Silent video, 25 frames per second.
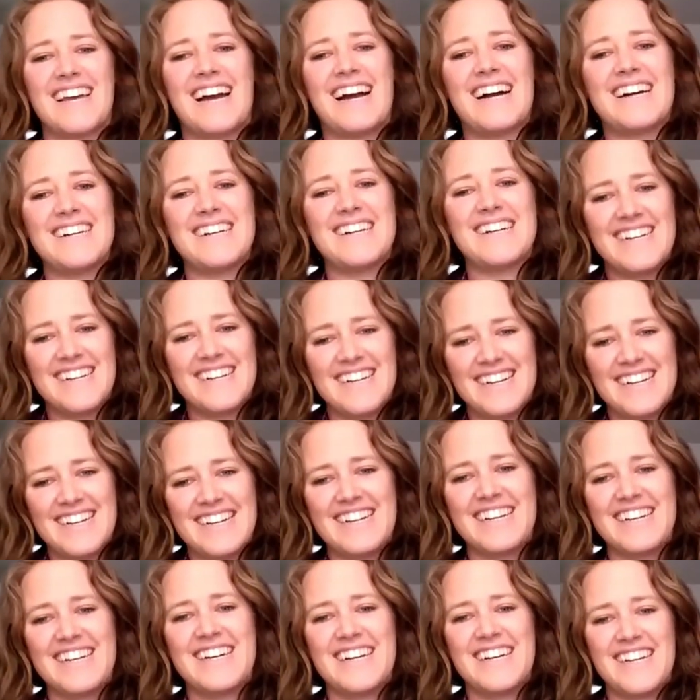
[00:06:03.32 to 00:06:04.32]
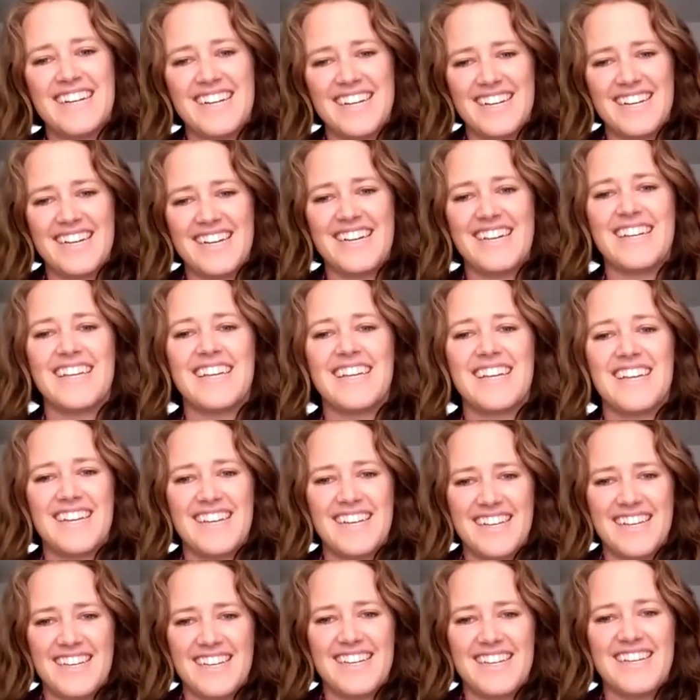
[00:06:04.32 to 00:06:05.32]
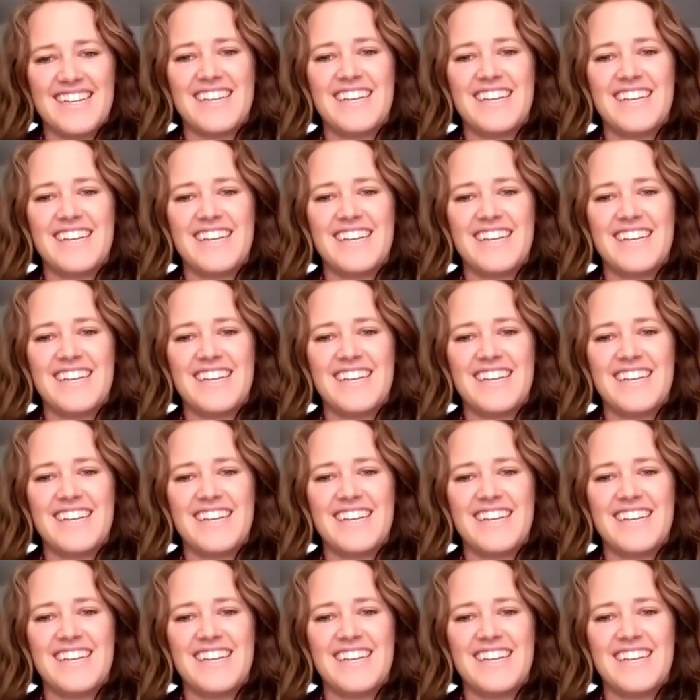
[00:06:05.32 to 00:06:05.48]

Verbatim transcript: Yeah. Like just like madness.